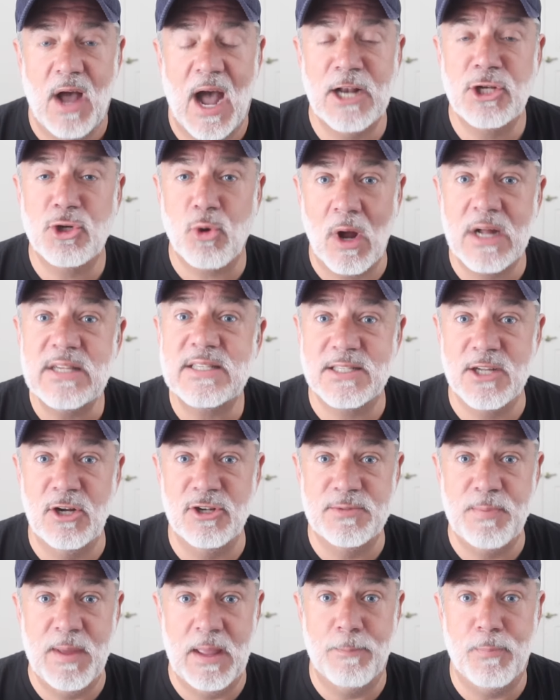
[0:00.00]
I trust
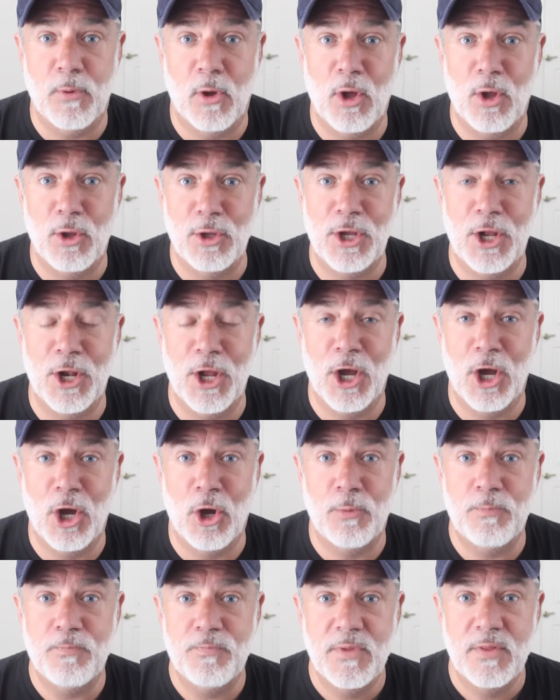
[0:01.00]
those people, you
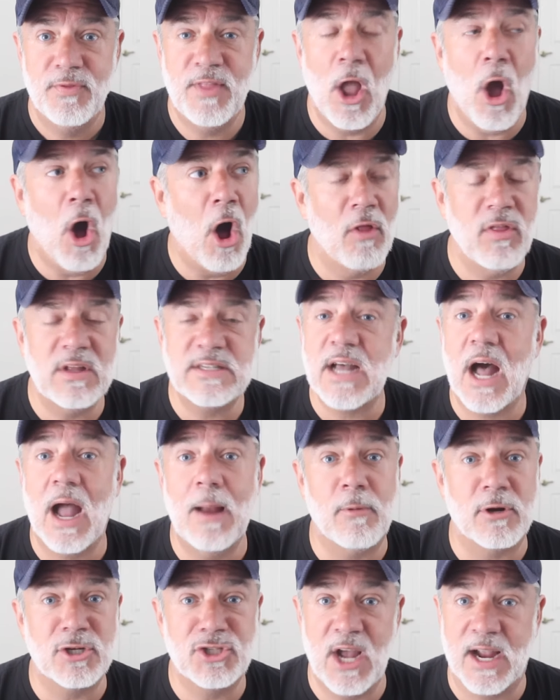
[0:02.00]
know? They all the
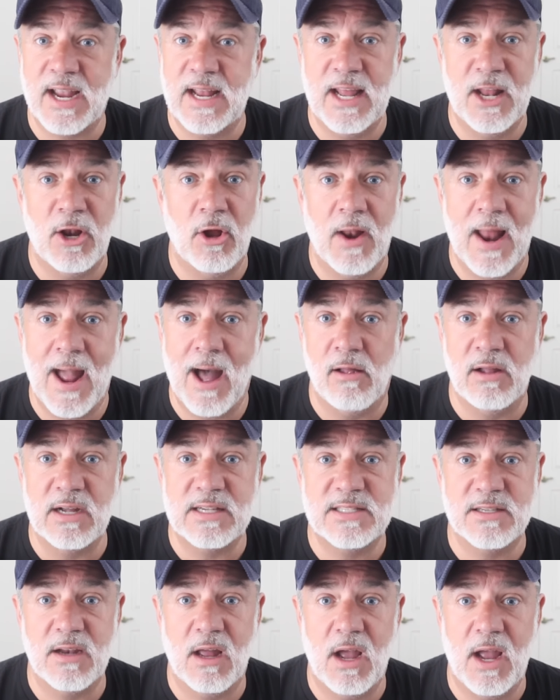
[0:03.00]
time are checking in on
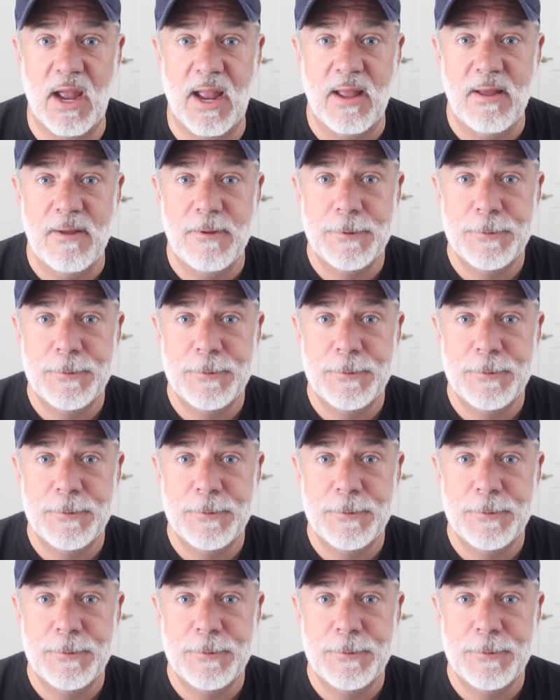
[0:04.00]
Alex and I,